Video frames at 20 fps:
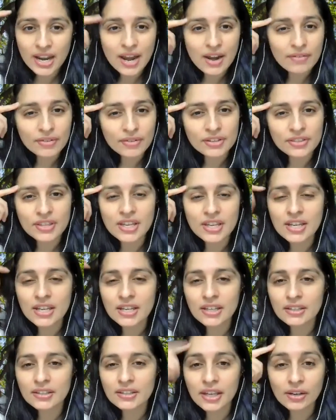
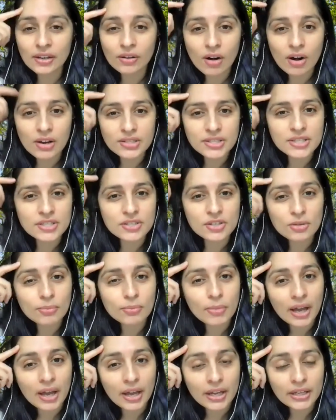everything that crosses your
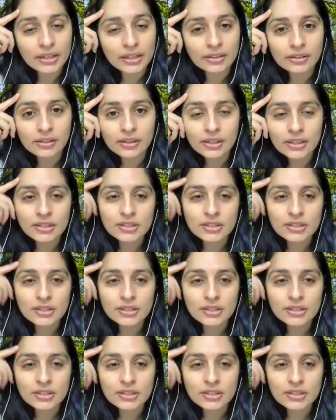mind.